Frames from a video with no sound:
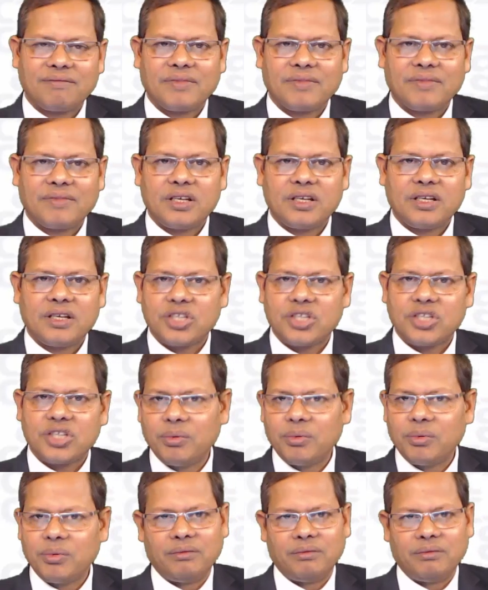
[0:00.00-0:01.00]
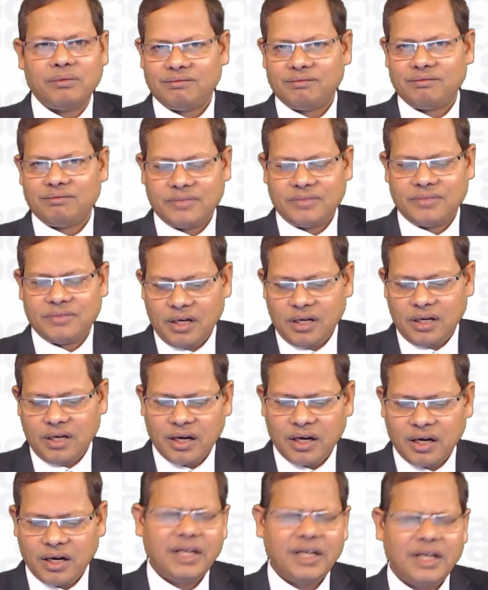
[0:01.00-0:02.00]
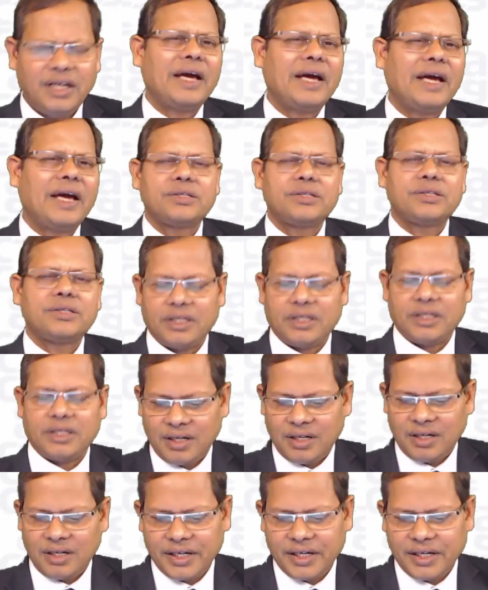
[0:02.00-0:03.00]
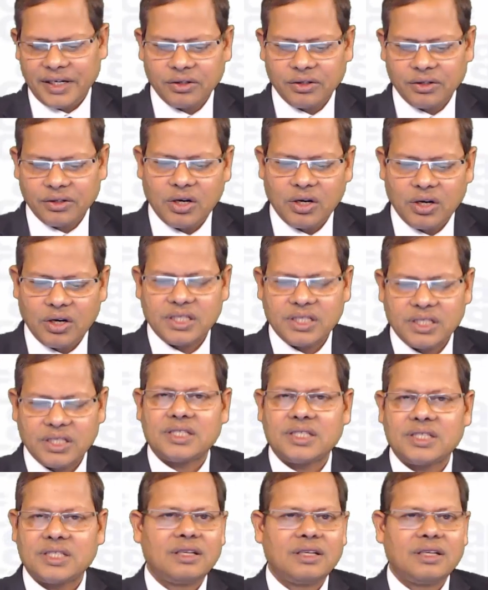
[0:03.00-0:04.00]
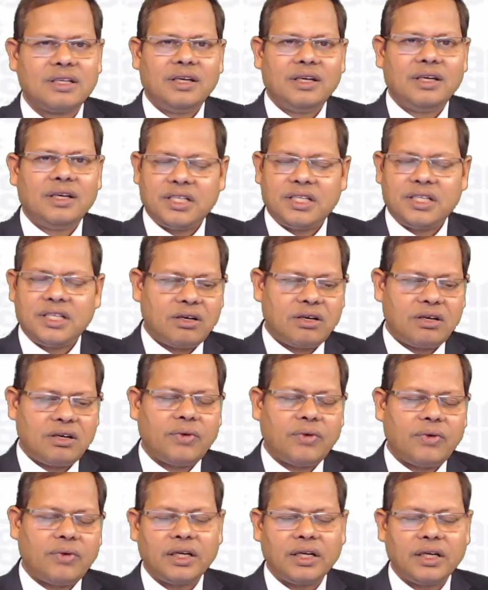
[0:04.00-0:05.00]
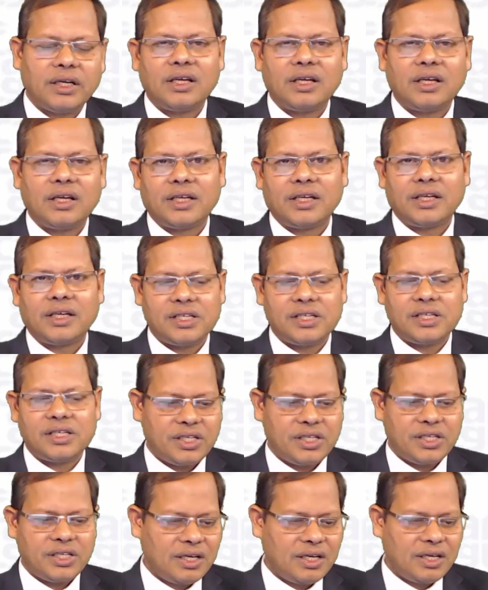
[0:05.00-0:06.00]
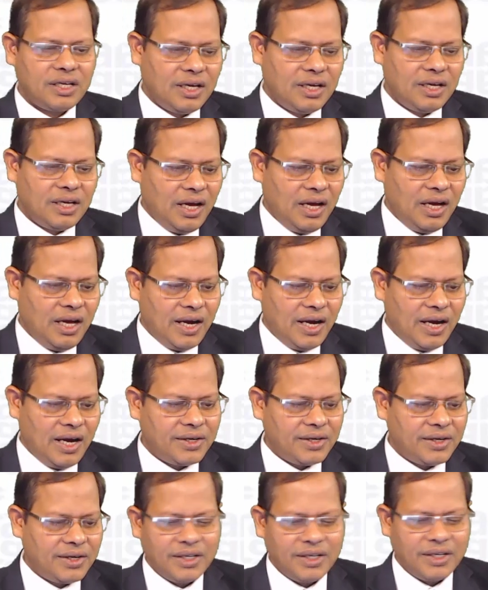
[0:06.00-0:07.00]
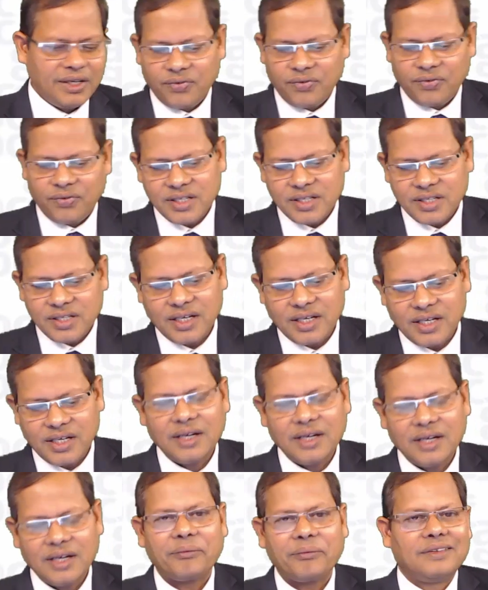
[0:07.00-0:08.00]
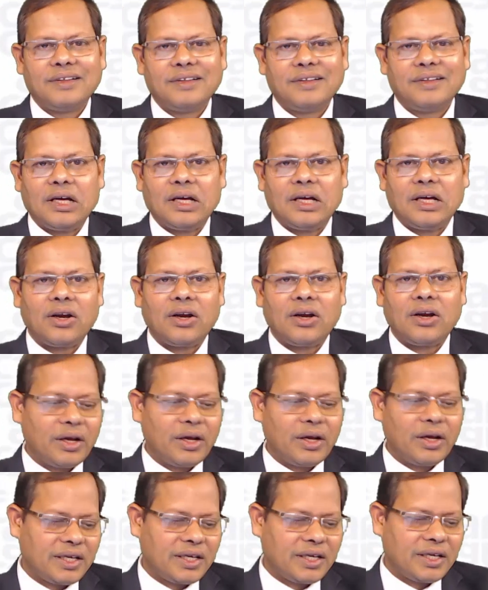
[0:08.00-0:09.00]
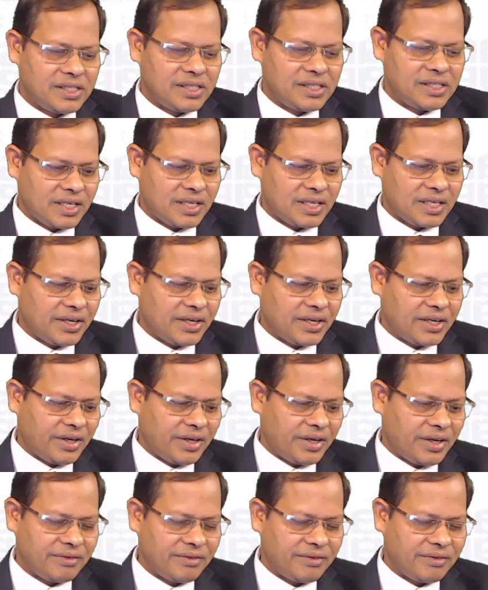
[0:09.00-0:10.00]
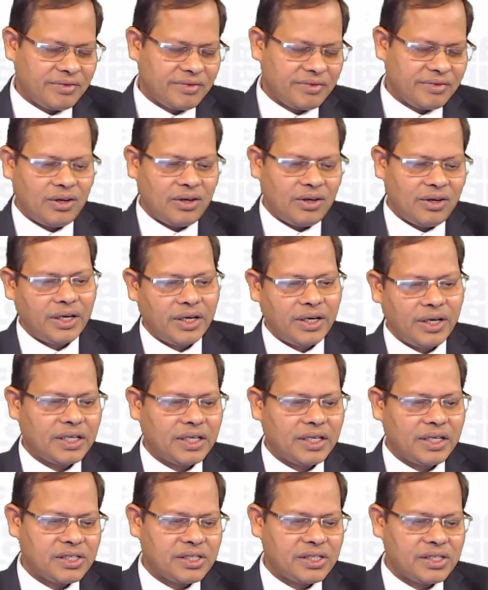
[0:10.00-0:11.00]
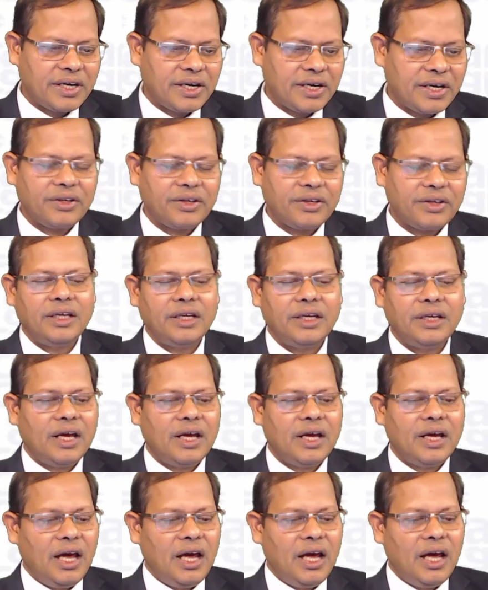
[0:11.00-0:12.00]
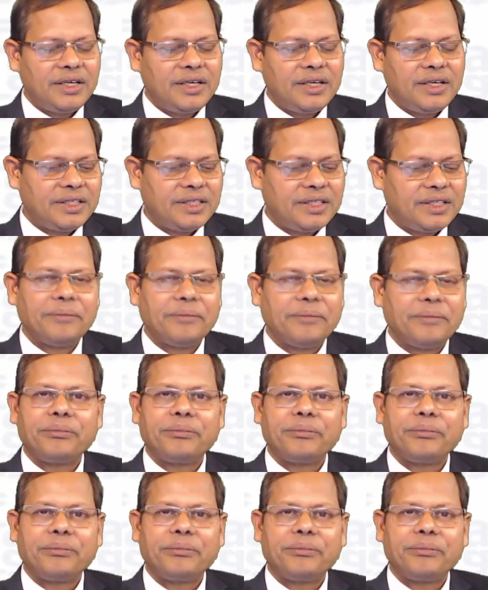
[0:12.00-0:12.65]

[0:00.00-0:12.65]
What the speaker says: stable, or any activity relating to horses, it is not falling under agriculture, and it falls under non-agriculture category. Non-agriculture category, and the